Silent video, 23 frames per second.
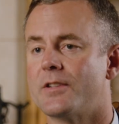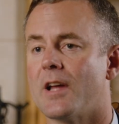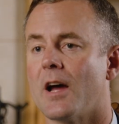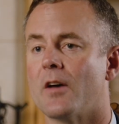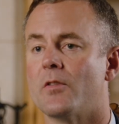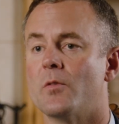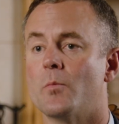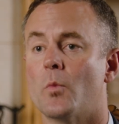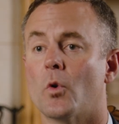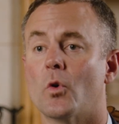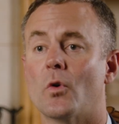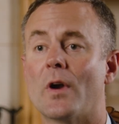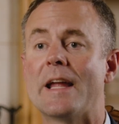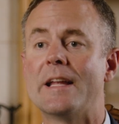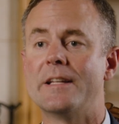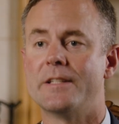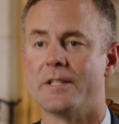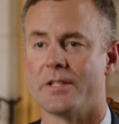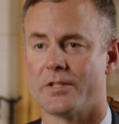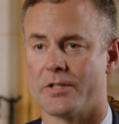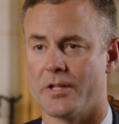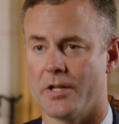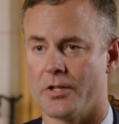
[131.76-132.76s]
down the Moragne
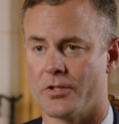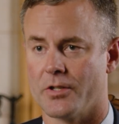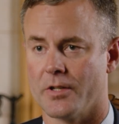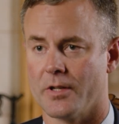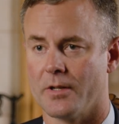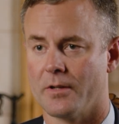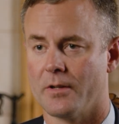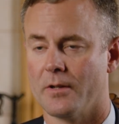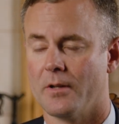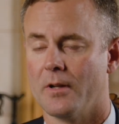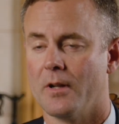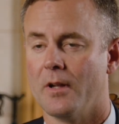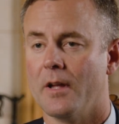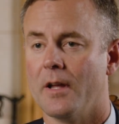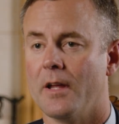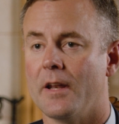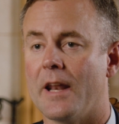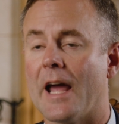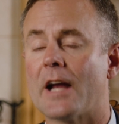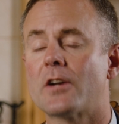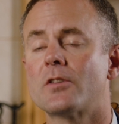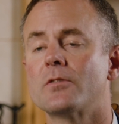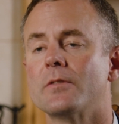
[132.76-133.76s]
decision.
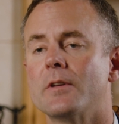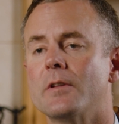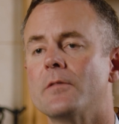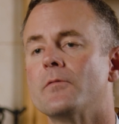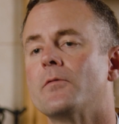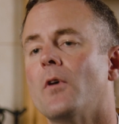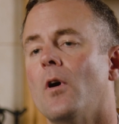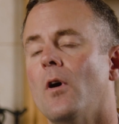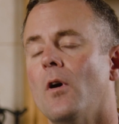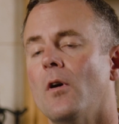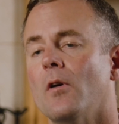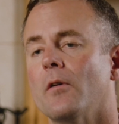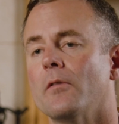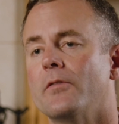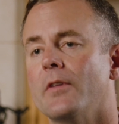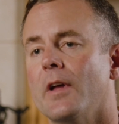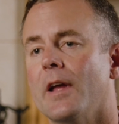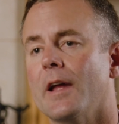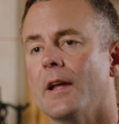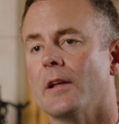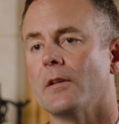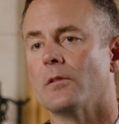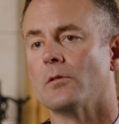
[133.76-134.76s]
It actually involved
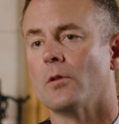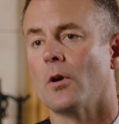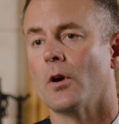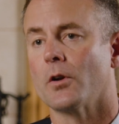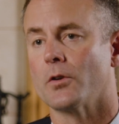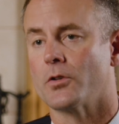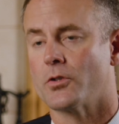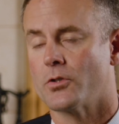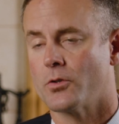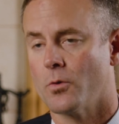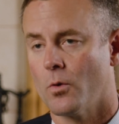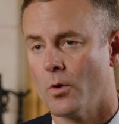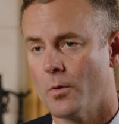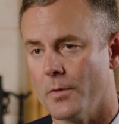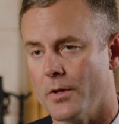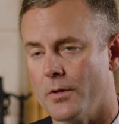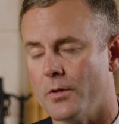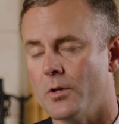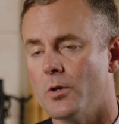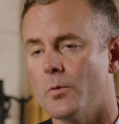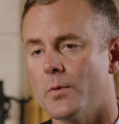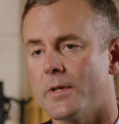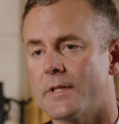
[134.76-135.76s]
a longshoreman
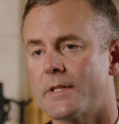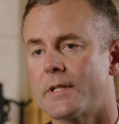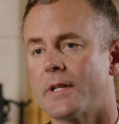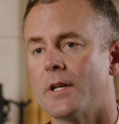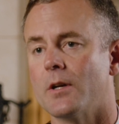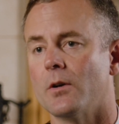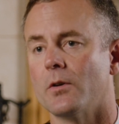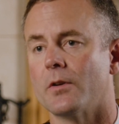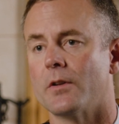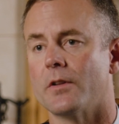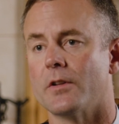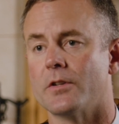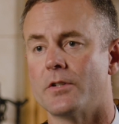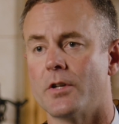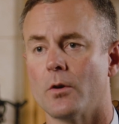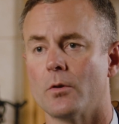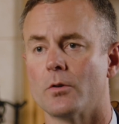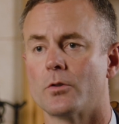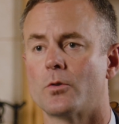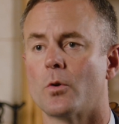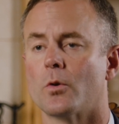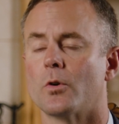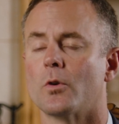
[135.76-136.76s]
who was killed in the
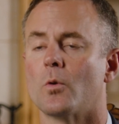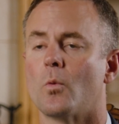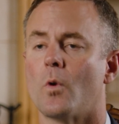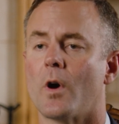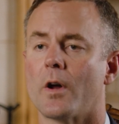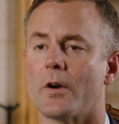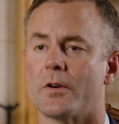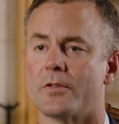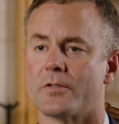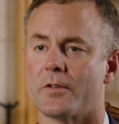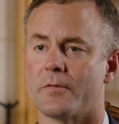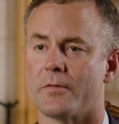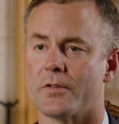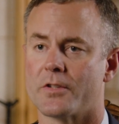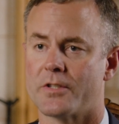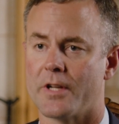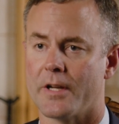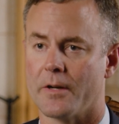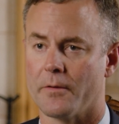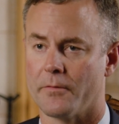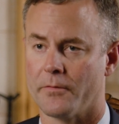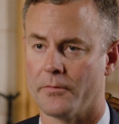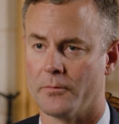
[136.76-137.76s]
territorial waters of the
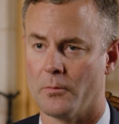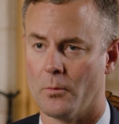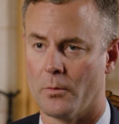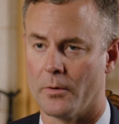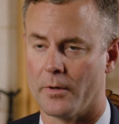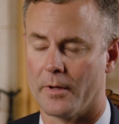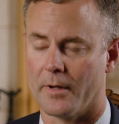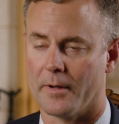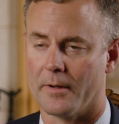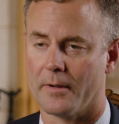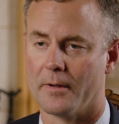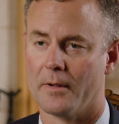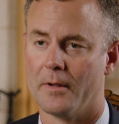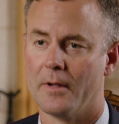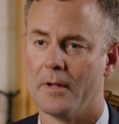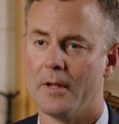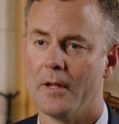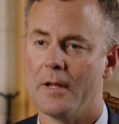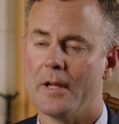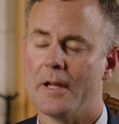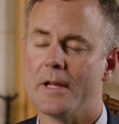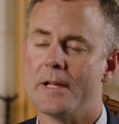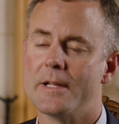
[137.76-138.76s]
state of Florida.
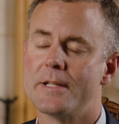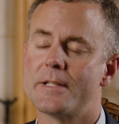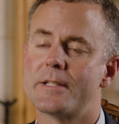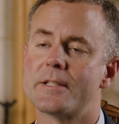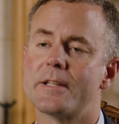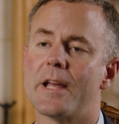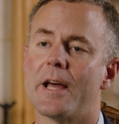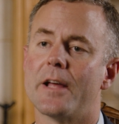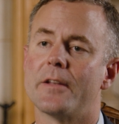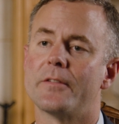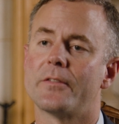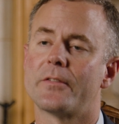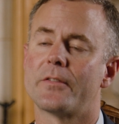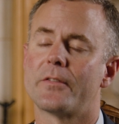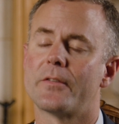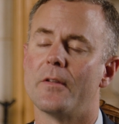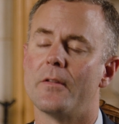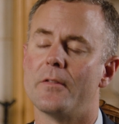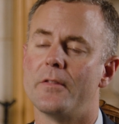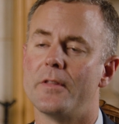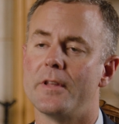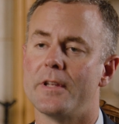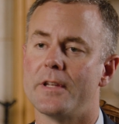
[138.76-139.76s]
Since
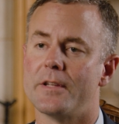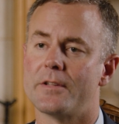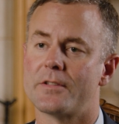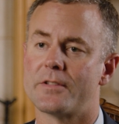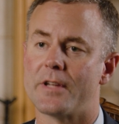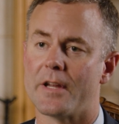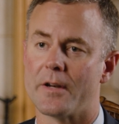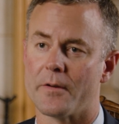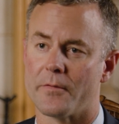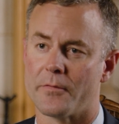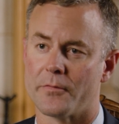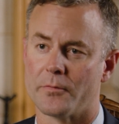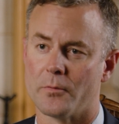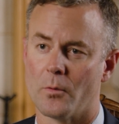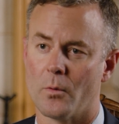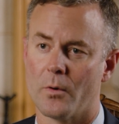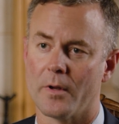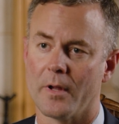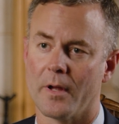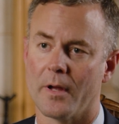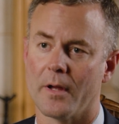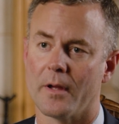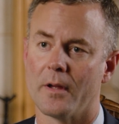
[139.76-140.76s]
the state of
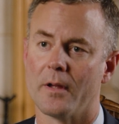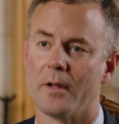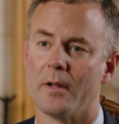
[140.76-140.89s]
Florida